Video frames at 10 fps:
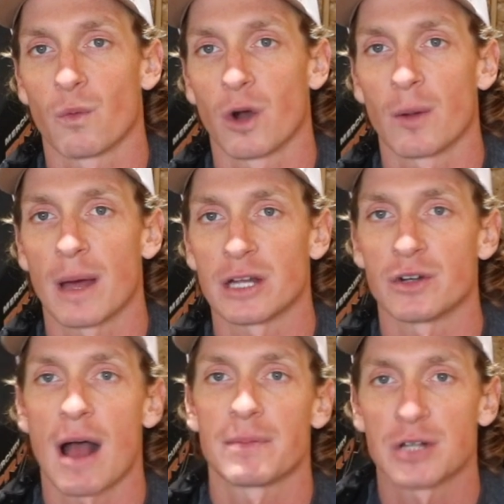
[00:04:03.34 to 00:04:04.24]
worm on a
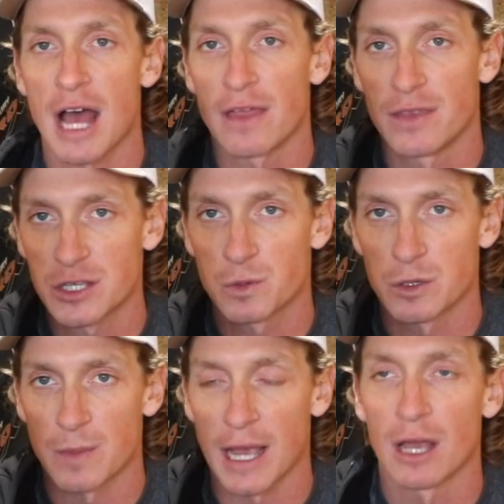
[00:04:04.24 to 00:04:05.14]
drop shot, this
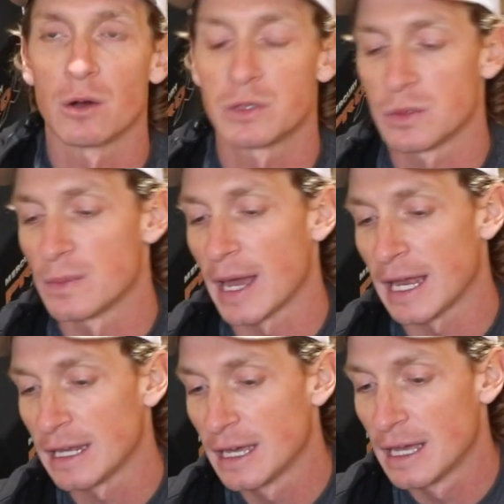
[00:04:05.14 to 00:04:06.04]
was my go-to bait.